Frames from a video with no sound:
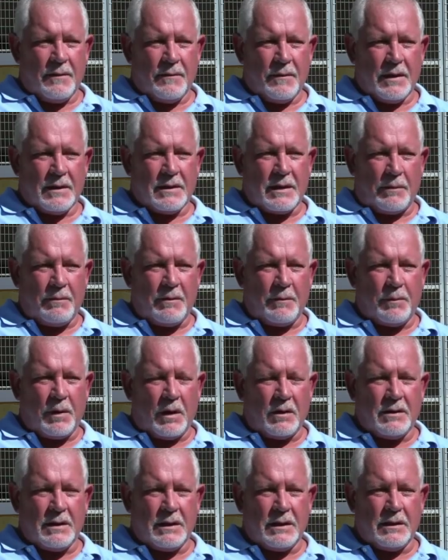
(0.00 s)
the type of
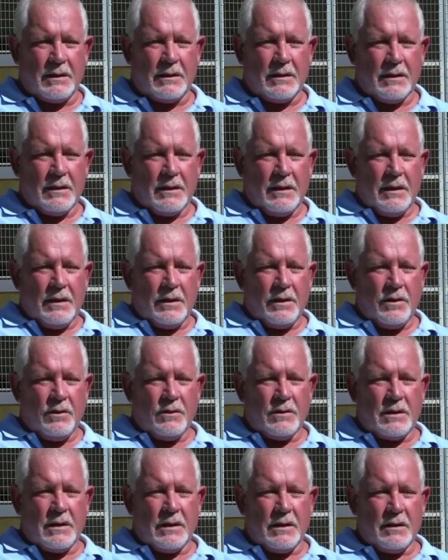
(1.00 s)
protein
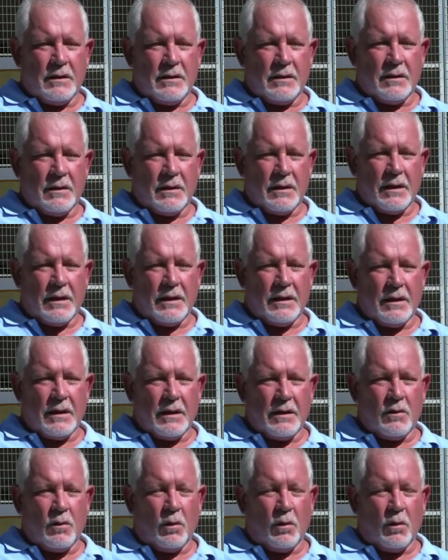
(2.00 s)
used in